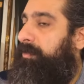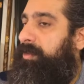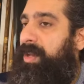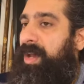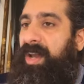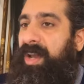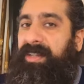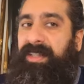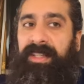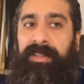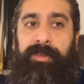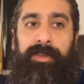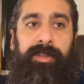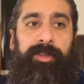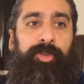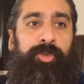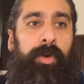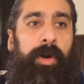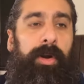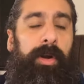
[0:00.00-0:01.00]
Turn ye to the
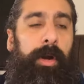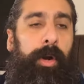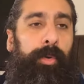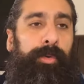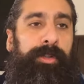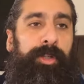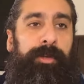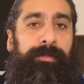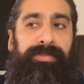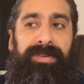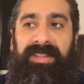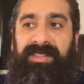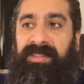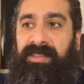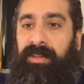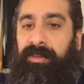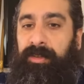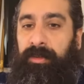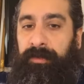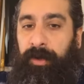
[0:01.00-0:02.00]
stronghold, ye
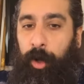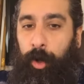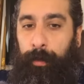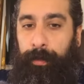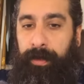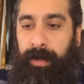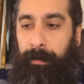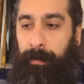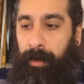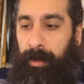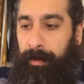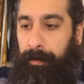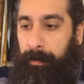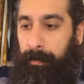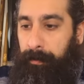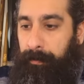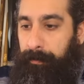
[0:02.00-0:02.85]
prisoners of hope. Come on.